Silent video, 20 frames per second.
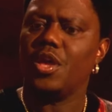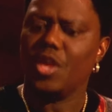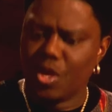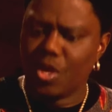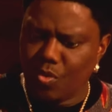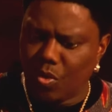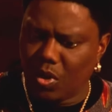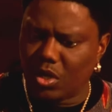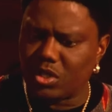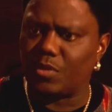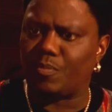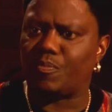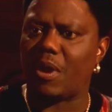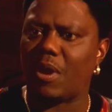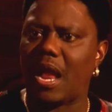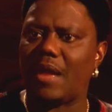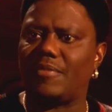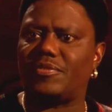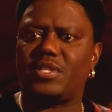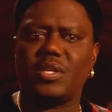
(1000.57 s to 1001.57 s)
You want some
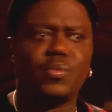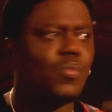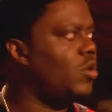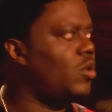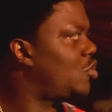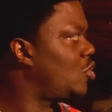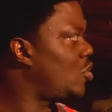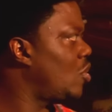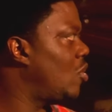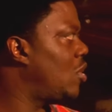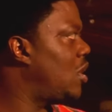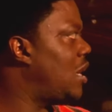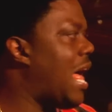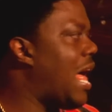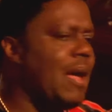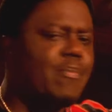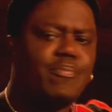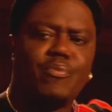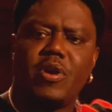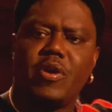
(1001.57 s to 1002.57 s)
privacy? Why don't you go to the
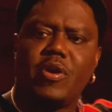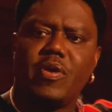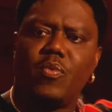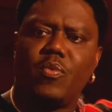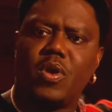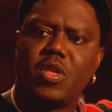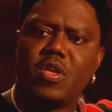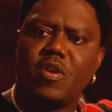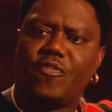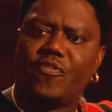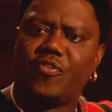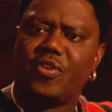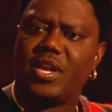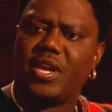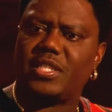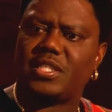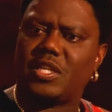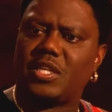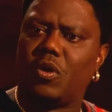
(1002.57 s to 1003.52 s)
library or one of your friends'